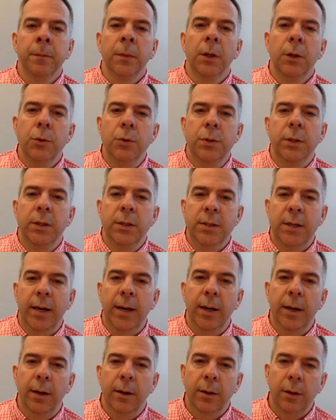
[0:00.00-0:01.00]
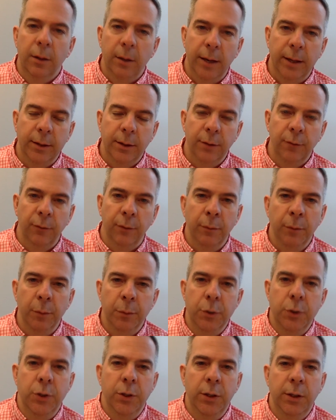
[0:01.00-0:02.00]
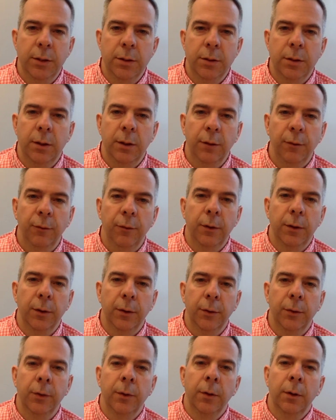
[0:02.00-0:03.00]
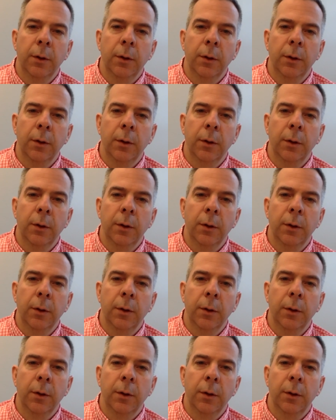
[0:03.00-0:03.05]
using data collected from the machines in the field